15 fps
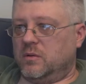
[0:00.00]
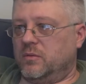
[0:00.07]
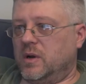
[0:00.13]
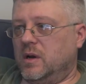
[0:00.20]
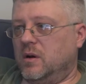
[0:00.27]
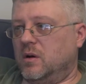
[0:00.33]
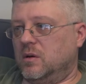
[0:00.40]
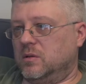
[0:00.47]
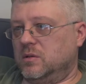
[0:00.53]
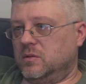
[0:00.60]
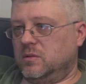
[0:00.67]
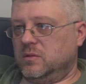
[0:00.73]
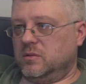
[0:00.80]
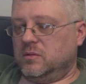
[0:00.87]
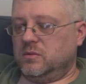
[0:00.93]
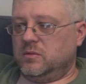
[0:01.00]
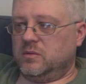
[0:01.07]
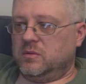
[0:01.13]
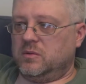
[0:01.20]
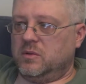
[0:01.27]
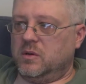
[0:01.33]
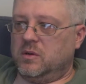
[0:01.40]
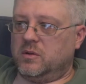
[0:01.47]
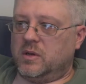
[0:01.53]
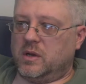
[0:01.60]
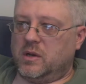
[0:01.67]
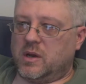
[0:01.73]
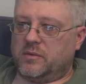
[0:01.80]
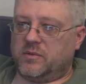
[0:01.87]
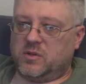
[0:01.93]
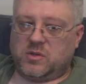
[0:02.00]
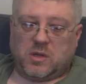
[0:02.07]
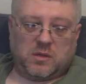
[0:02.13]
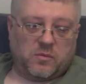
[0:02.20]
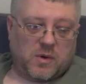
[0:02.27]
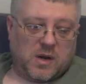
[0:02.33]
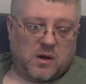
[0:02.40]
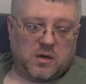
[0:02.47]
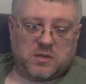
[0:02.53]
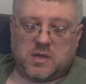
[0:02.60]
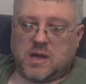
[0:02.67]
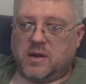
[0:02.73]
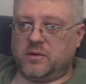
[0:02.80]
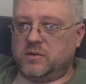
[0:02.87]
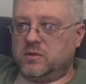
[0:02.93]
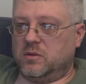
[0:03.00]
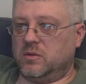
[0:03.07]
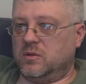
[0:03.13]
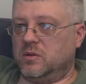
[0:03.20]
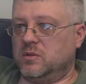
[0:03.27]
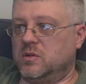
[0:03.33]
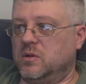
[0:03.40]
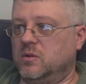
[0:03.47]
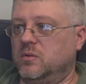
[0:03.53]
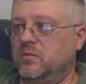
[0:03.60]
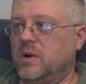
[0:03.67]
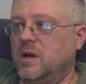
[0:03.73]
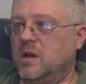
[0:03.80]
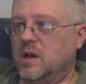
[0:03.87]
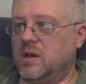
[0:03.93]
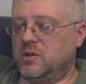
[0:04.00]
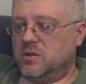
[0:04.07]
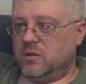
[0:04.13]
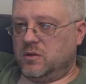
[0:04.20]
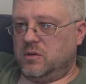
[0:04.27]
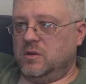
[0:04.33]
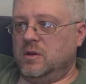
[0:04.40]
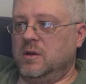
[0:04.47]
the radars. You have to shut the radars down so that there's no radiation.